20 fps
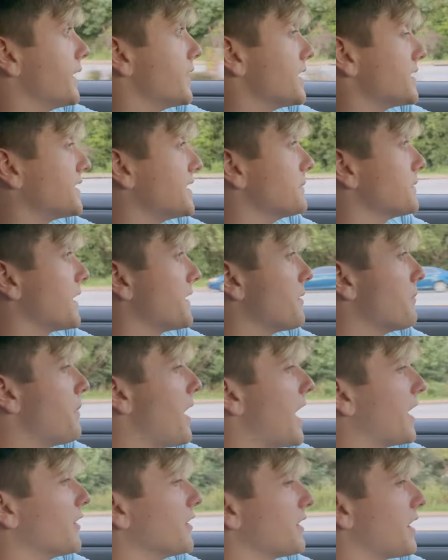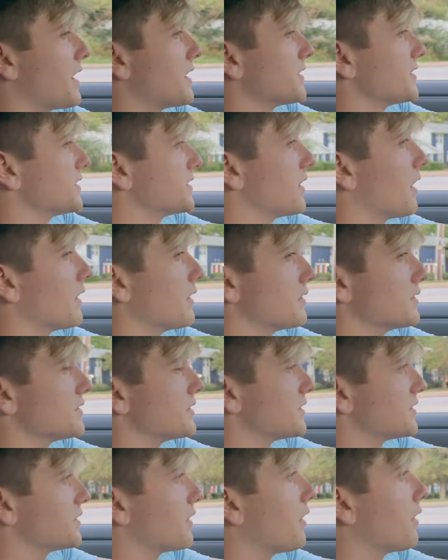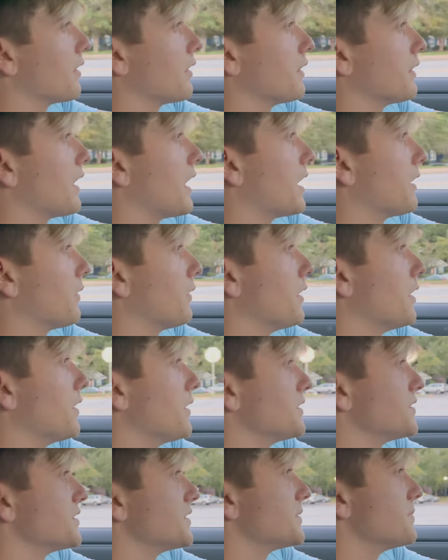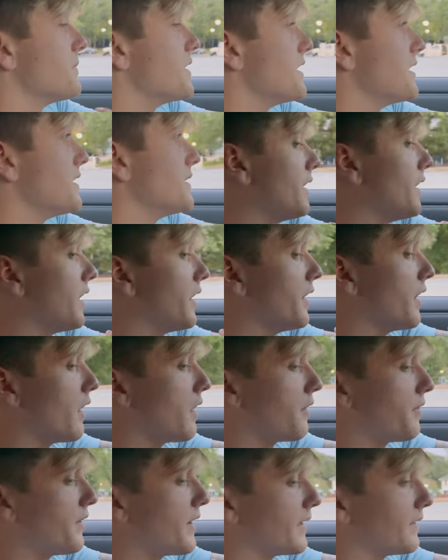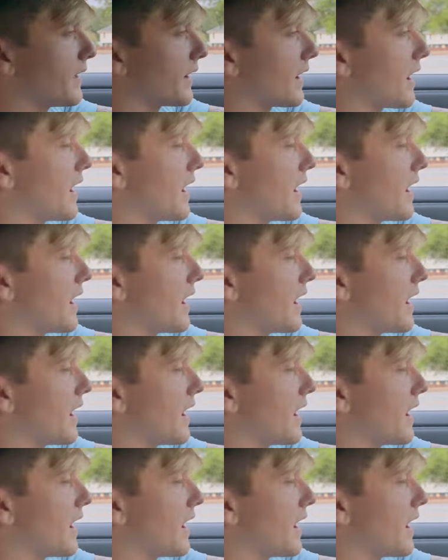it seems like the battery kind of stutters to start. I don't know, it's just me. Another thing that